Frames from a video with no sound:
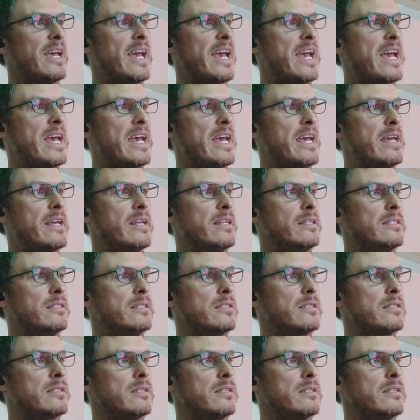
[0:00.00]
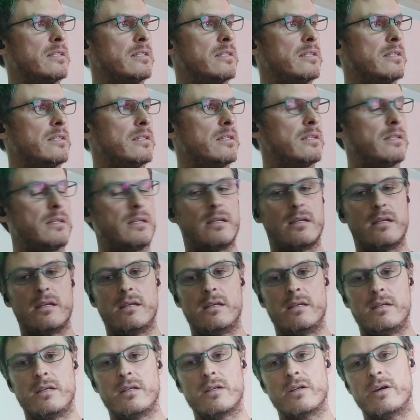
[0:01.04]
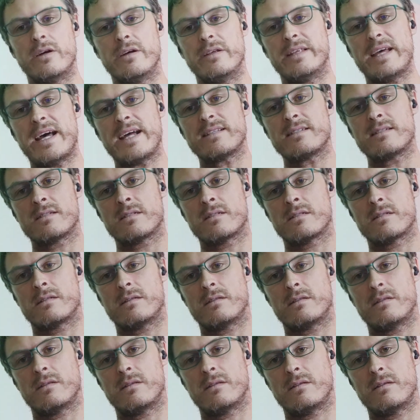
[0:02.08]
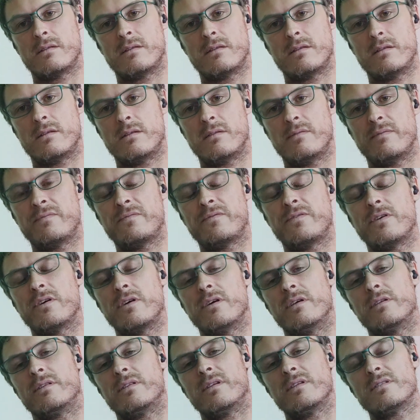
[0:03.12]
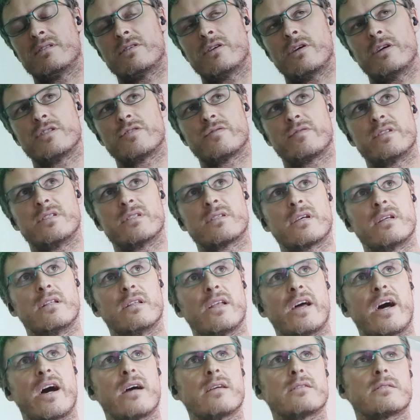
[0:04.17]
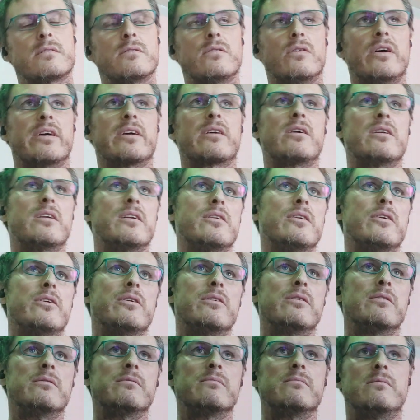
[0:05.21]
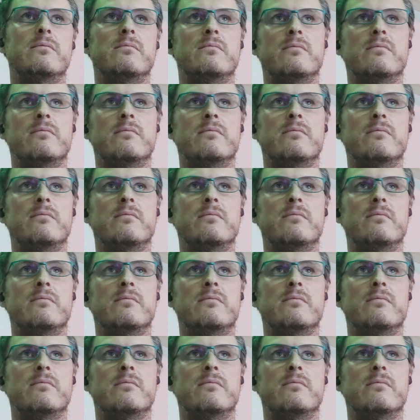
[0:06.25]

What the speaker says: And you know, that's for the surgeries can last like, I don't know,